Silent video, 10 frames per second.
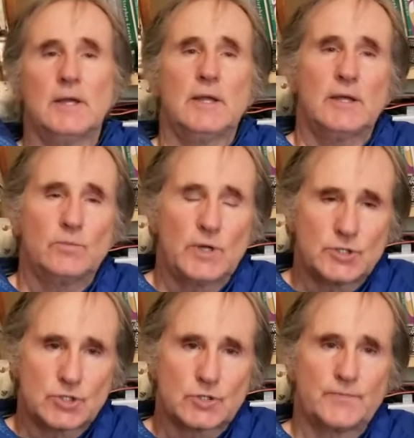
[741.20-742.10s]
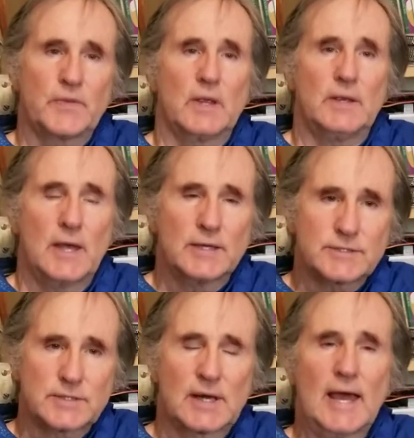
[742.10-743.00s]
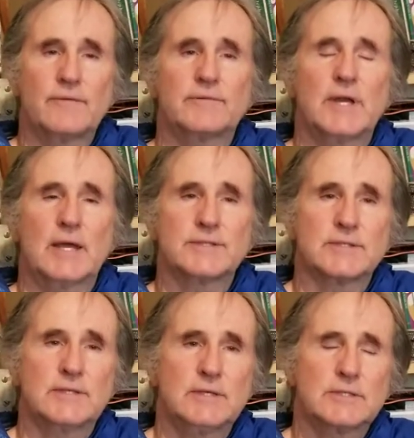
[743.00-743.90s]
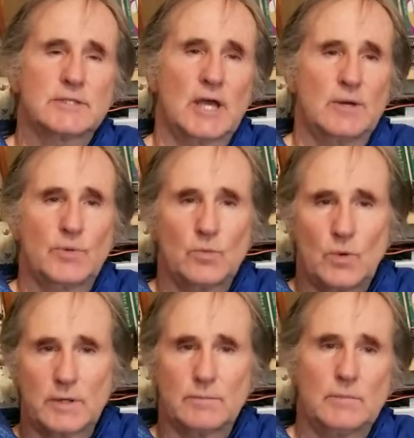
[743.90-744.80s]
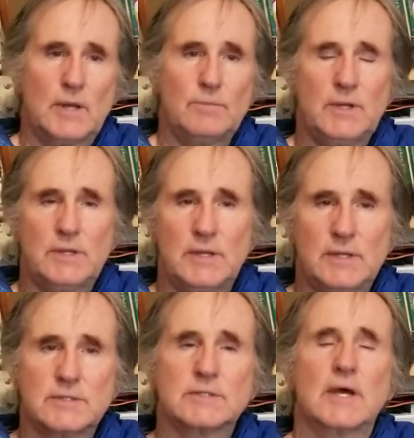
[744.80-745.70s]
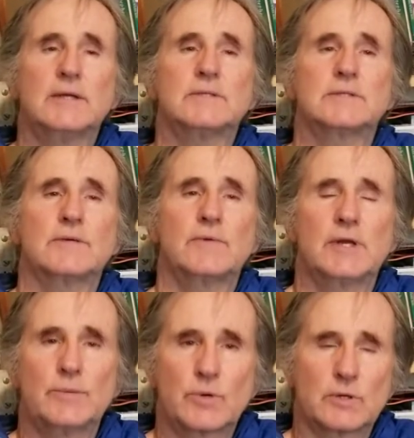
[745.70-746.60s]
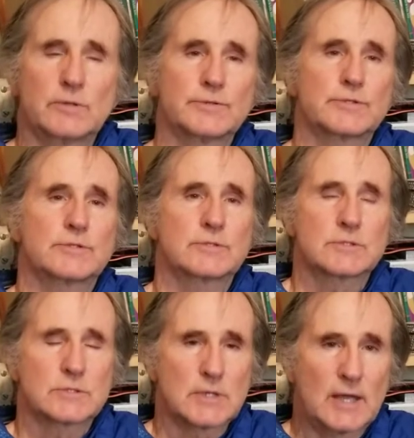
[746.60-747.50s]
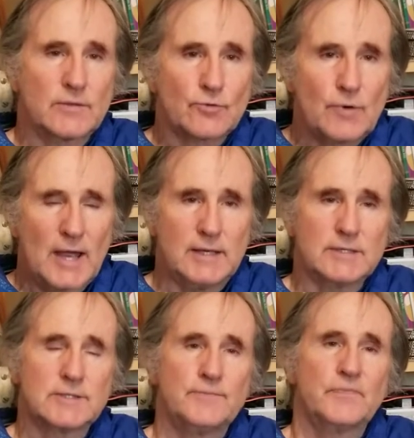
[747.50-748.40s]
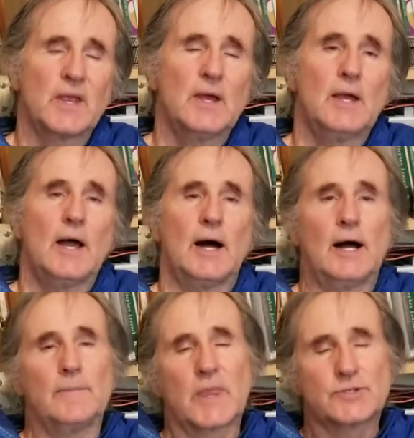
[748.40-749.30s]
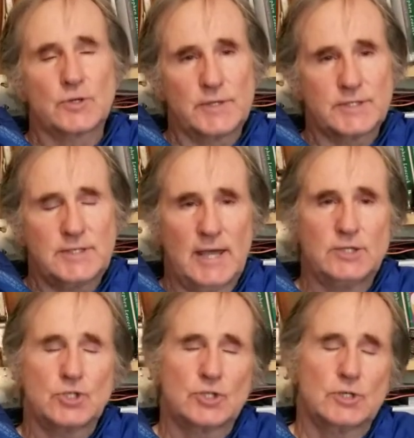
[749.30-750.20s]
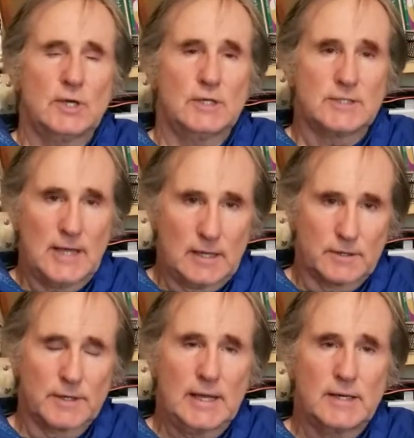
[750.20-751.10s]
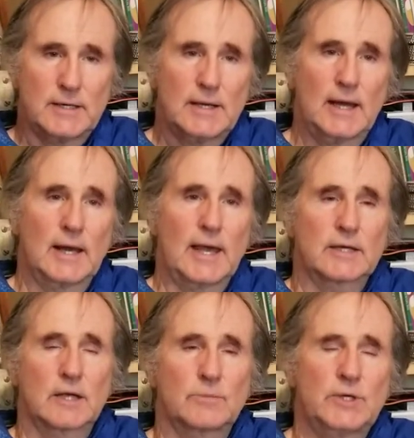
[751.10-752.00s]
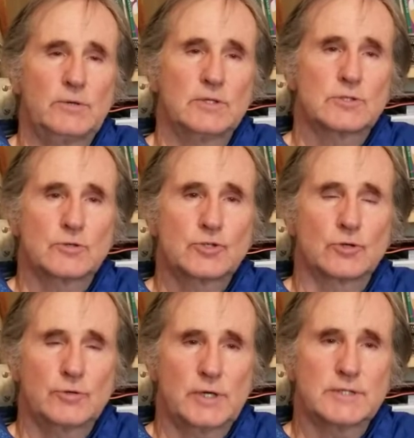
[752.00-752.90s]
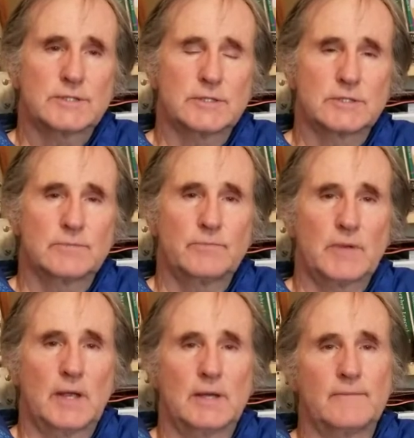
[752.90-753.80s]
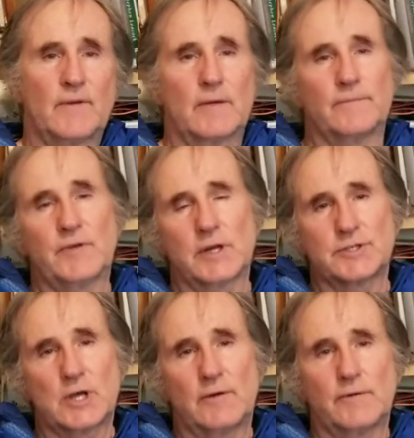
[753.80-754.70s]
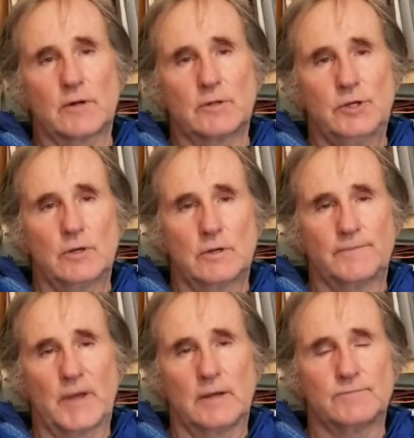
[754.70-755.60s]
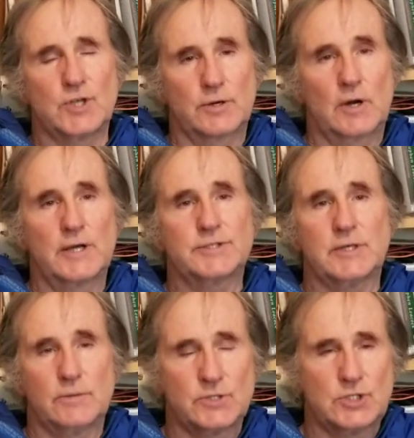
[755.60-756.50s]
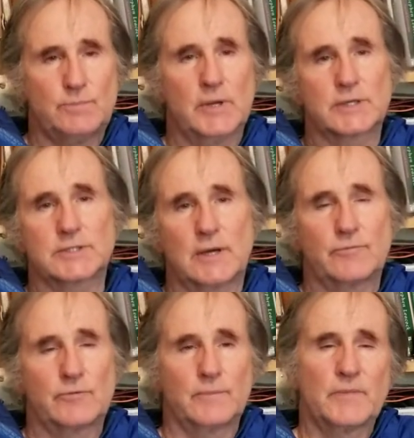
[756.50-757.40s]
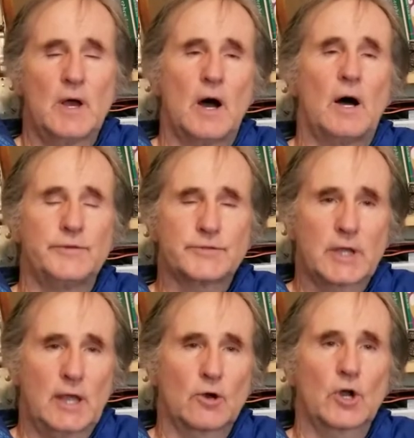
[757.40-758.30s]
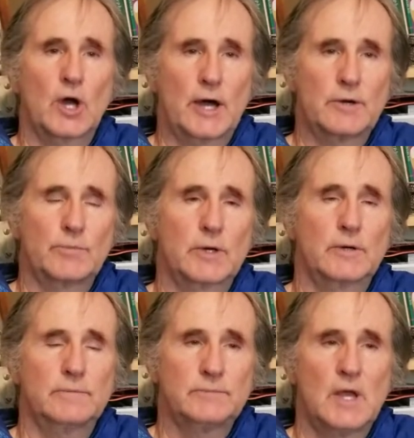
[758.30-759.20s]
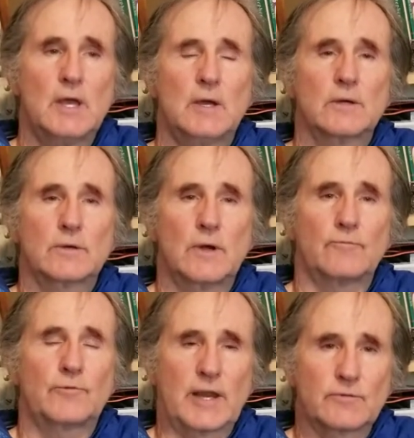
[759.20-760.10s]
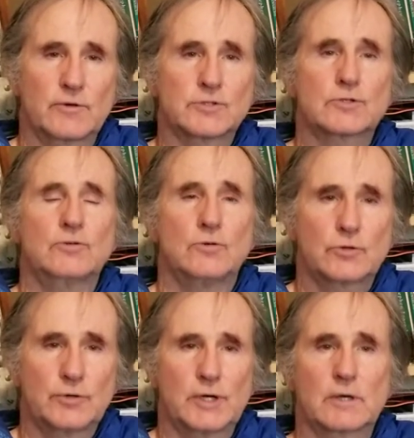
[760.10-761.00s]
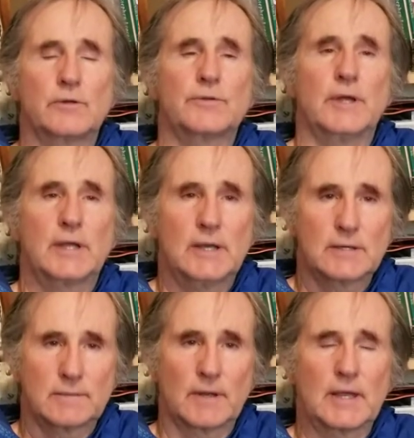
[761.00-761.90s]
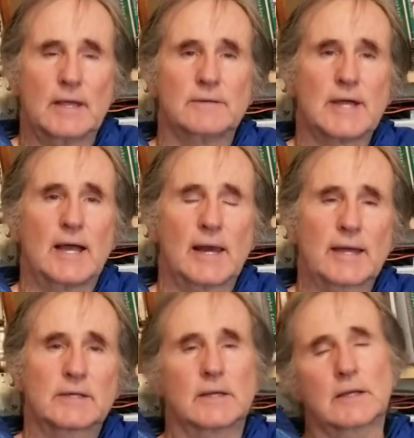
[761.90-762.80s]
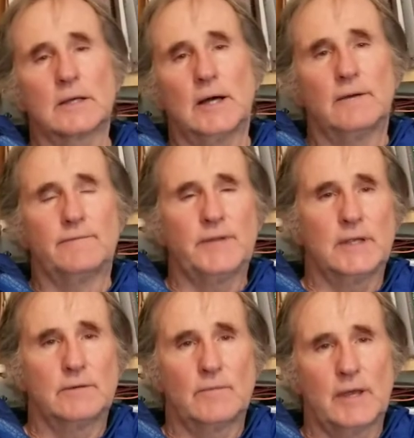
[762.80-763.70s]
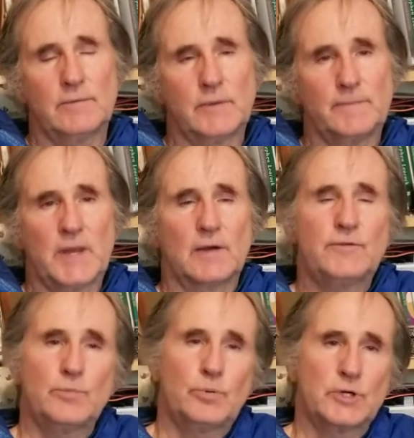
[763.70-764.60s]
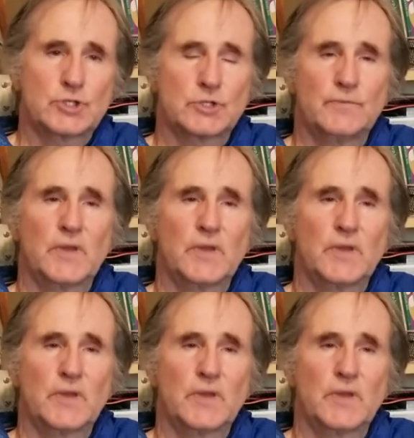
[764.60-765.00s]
in which, yes, the left has its insight, but what may be the insights of the liberals and the right? Uh, so, this tension in Taylor, again a dialectic between social criticism and philosophical uh, generosity, which he picks up from Hans Georg Gadamer and uh, Frankfurt School, critical thinking, again, dialectic of the Enlightenment. Now, if you push